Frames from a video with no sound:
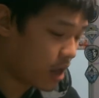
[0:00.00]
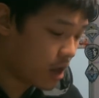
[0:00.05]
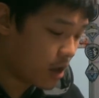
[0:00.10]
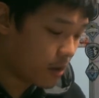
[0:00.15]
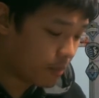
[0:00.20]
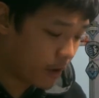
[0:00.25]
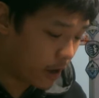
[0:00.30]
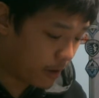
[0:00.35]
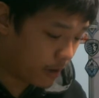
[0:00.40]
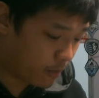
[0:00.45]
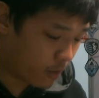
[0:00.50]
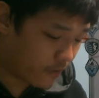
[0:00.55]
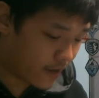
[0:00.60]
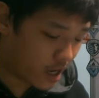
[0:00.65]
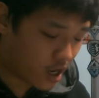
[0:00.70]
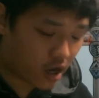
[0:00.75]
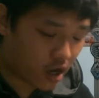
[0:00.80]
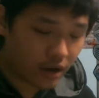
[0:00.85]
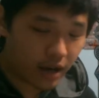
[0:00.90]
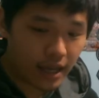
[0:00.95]
But moving
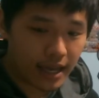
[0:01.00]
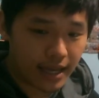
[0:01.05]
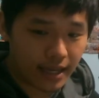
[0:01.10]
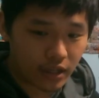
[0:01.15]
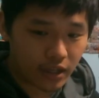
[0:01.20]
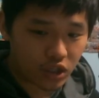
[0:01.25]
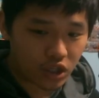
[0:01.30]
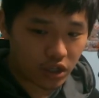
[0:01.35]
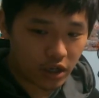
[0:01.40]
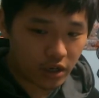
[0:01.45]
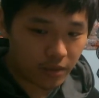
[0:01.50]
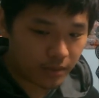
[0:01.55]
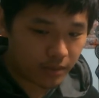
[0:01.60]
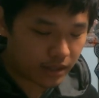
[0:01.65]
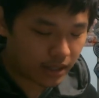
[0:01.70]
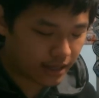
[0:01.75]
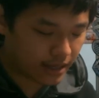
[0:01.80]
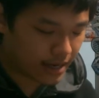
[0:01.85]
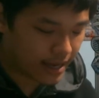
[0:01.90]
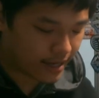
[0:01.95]
on, in terms of
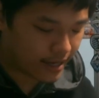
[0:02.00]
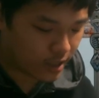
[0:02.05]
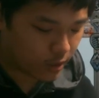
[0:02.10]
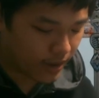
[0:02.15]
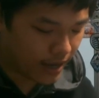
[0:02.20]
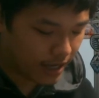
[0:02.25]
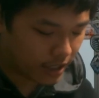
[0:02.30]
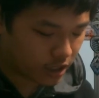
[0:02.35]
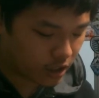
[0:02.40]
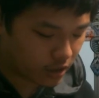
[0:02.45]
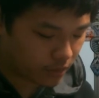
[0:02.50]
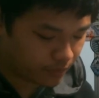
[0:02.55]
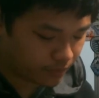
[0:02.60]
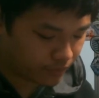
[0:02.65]
the next match,